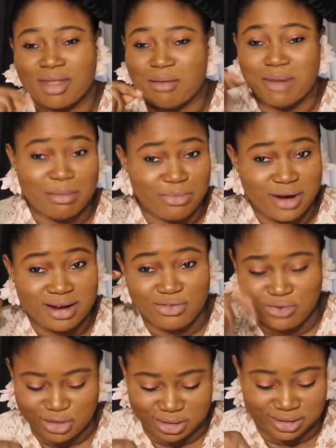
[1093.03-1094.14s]
my brain is
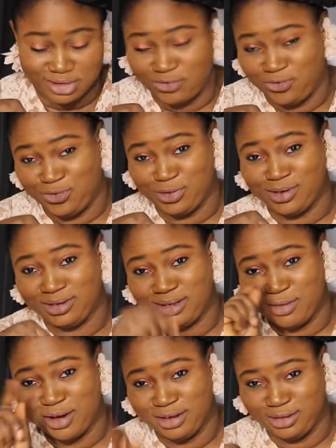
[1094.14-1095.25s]
focused on the food, to
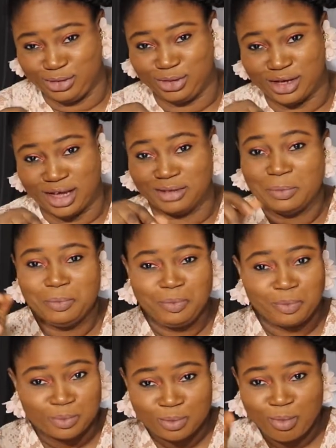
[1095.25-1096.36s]
be honest with you guys.
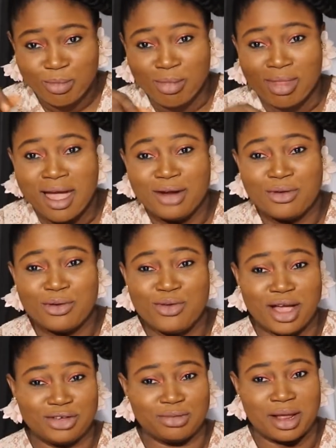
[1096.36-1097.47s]
I know you
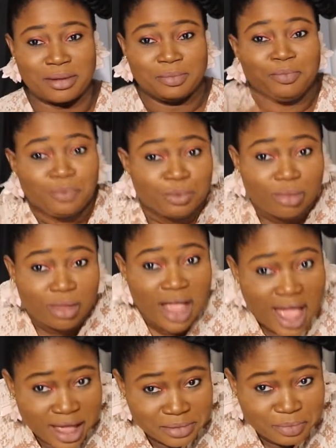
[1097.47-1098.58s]
guys will be like,
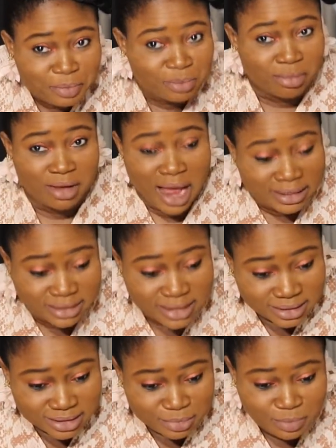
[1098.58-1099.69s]
"Huh?
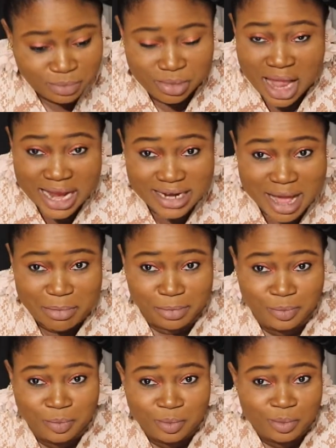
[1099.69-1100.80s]
Accidents? How did it happen?"
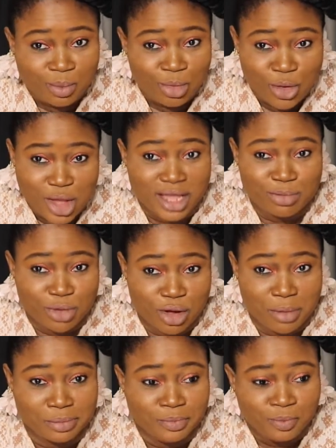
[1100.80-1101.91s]
We gotta keep
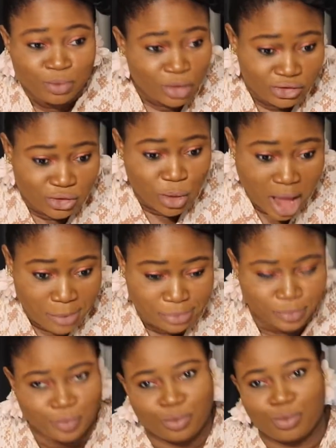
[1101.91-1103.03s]
talking. So what happened?
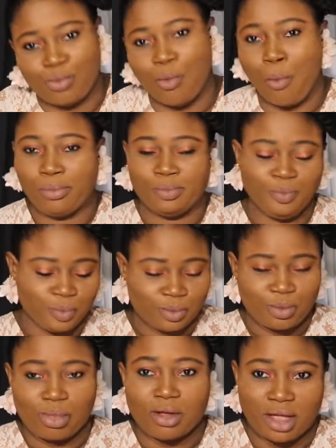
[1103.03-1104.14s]

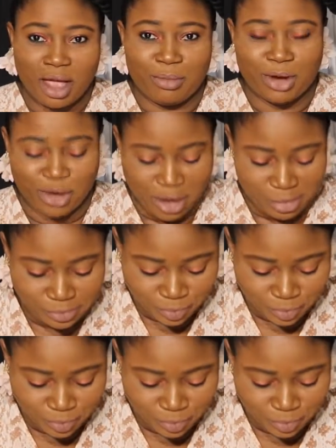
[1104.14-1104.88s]
Calm down, yeah?